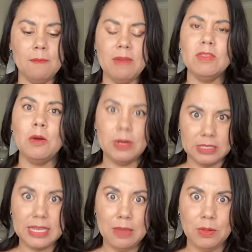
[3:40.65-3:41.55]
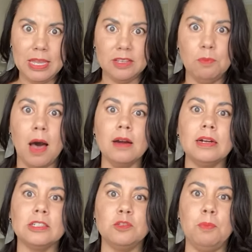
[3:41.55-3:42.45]
even though it's equally as
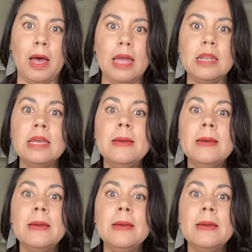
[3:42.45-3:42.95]
bonkers, but